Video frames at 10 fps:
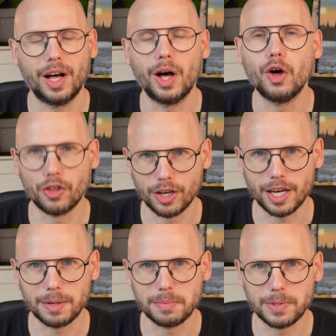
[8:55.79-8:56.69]
uh, other
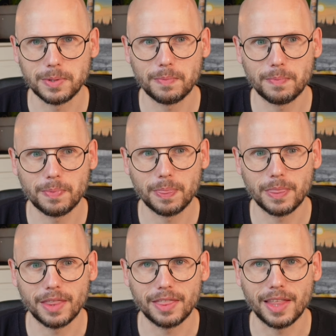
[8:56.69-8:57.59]
games.
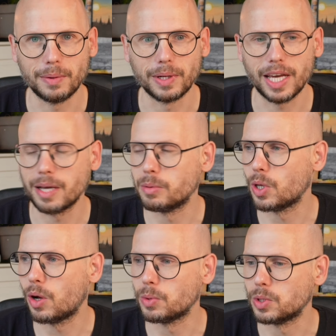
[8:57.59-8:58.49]
There were games
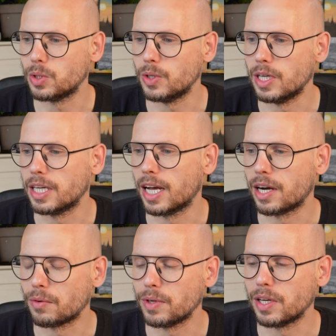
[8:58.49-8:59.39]
that I was doing, and
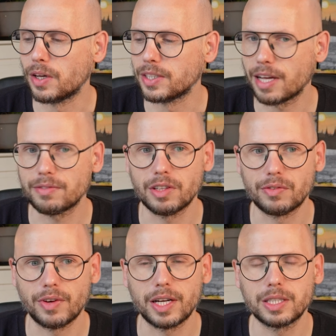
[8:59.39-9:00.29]
I realised after the
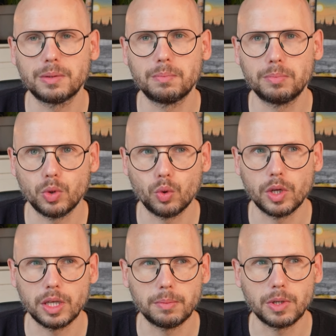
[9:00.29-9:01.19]
fact
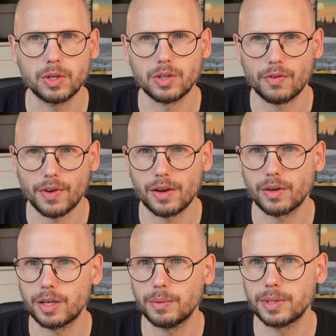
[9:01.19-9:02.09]
purely because I felt
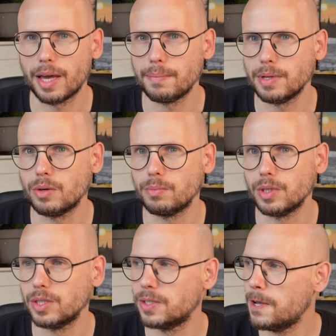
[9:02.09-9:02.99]
like it would get me
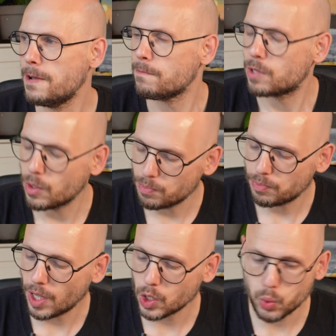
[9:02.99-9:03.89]
numbers. So
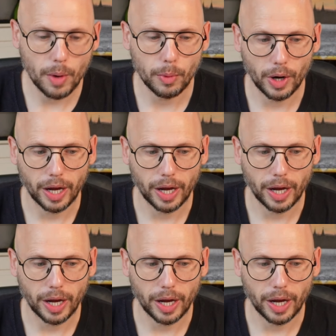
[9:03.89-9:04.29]
that's where we're